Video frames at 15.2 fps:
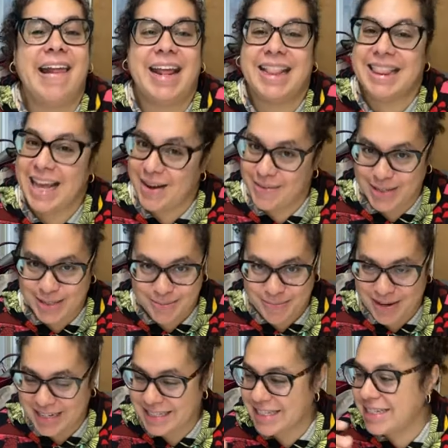That was
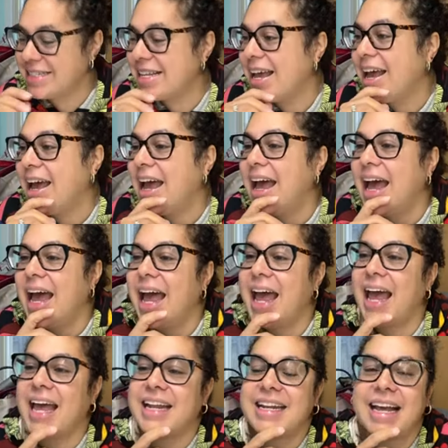priceless.
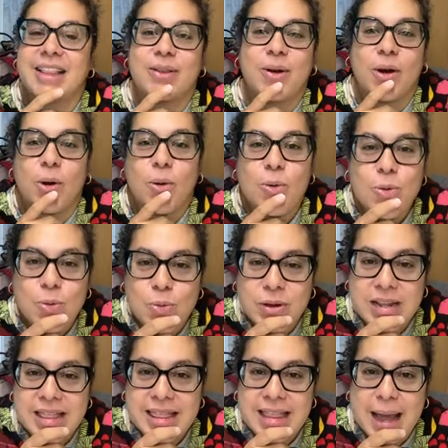And I thought, oh,
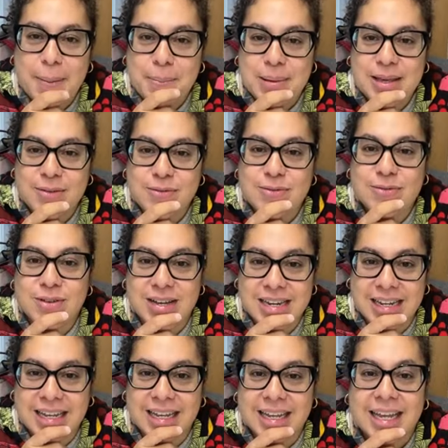wouldn't that be
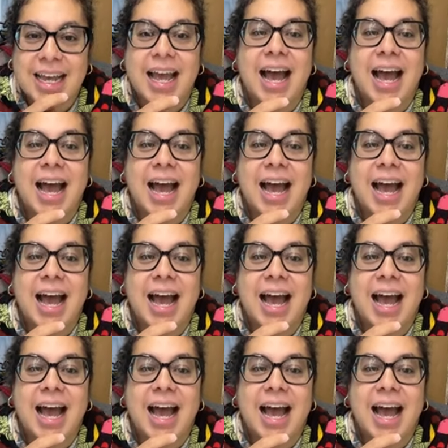funny?